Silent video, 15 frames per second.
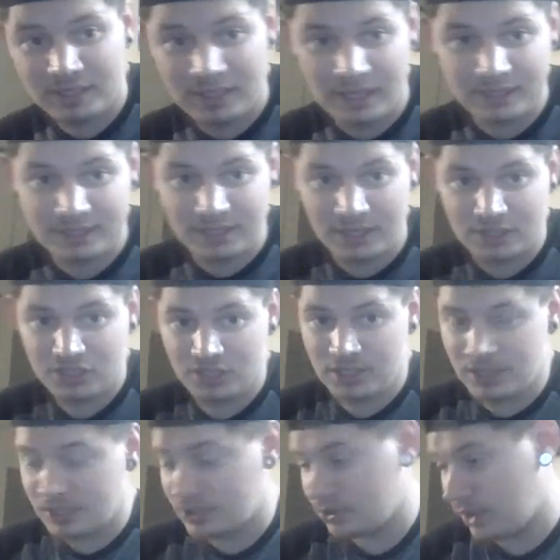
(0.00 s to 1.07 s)
That's actually
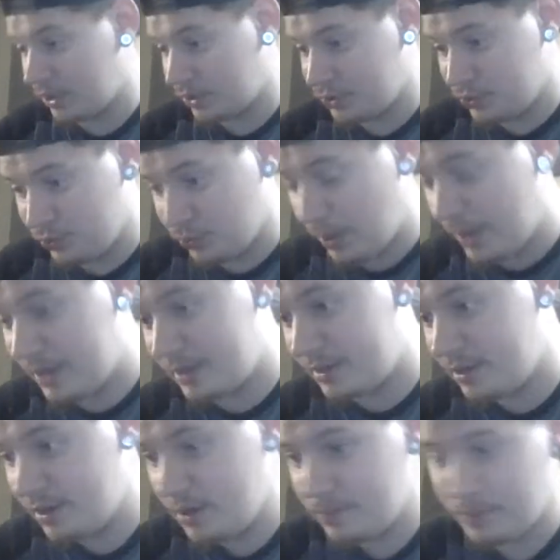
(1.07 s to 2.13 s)
a great
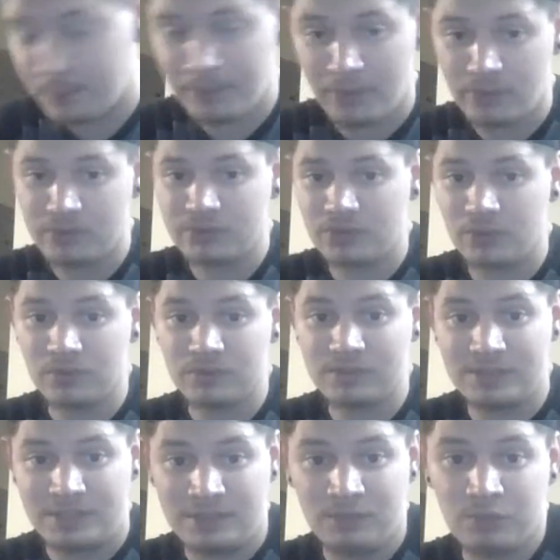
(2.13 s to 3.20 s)
proposal.
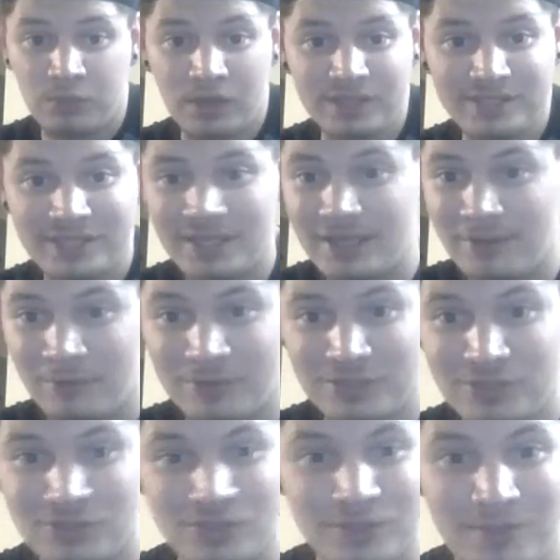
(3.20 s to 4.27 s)
Was it
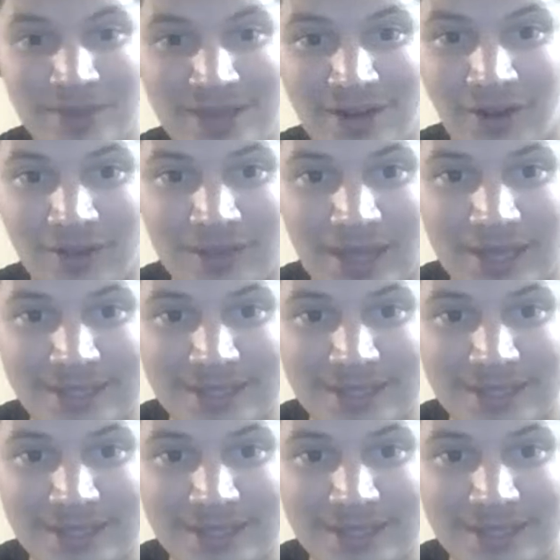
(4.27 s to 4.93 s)
supposed to be an online